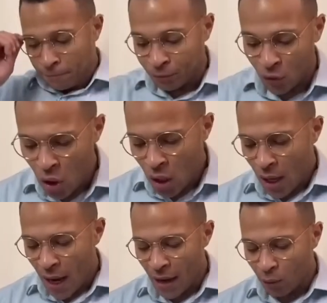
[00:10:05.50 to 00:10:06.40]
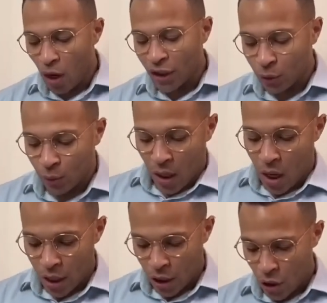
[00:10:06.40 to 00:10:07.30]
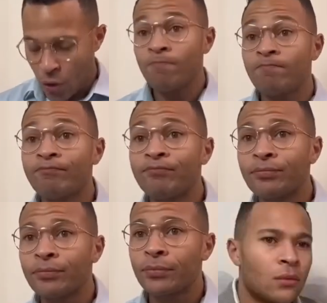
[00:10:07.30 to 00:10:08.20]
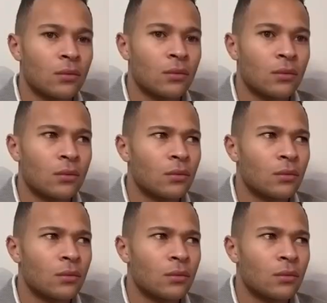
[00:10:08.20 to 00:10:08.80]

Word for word: Uh, why should we hire you? Job interviews.